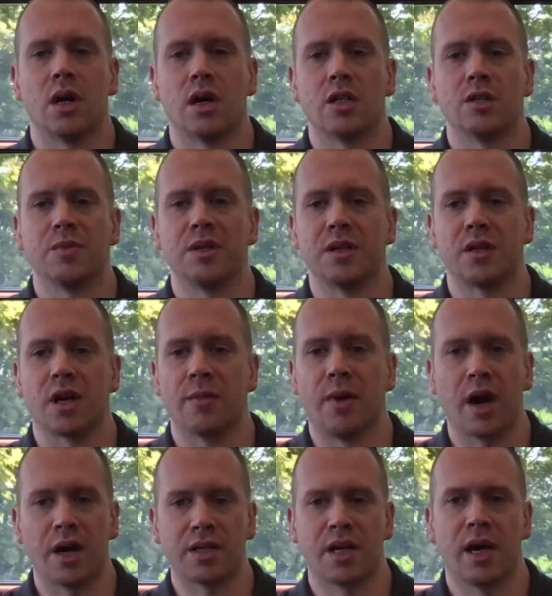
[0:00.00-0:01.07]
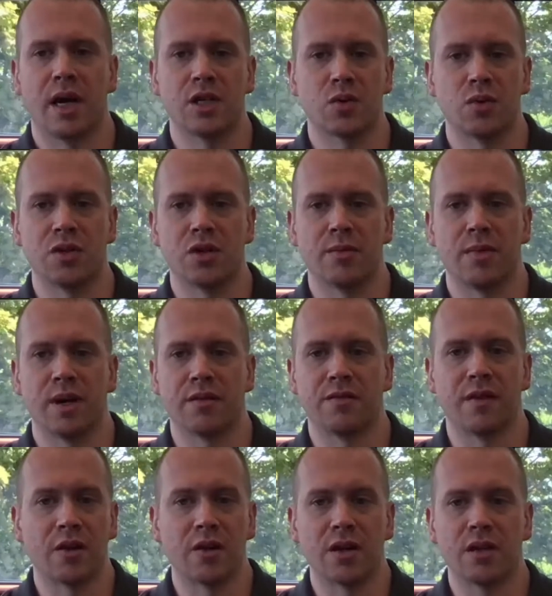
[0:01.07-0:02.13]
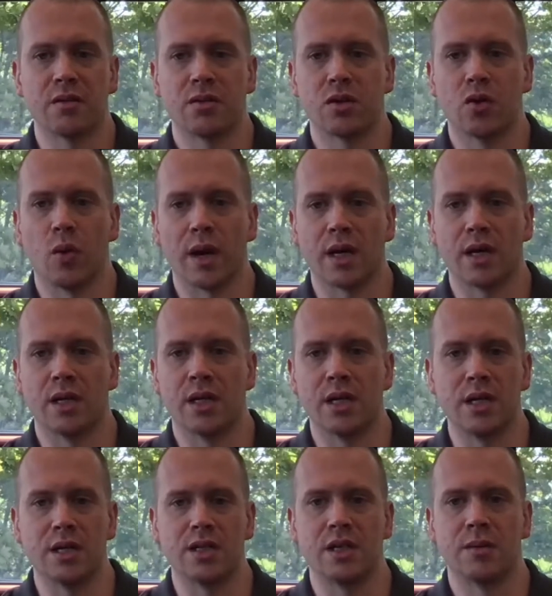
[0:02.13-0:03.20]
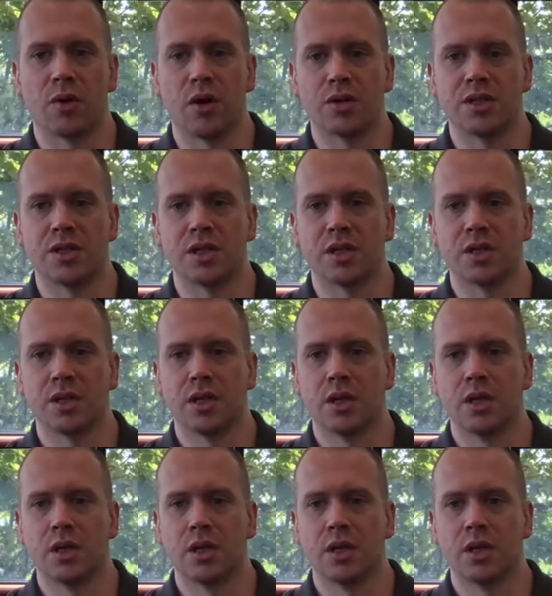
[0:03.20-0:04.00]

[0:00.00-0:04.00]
It's been commoditized where you can make very quick and easy purchases.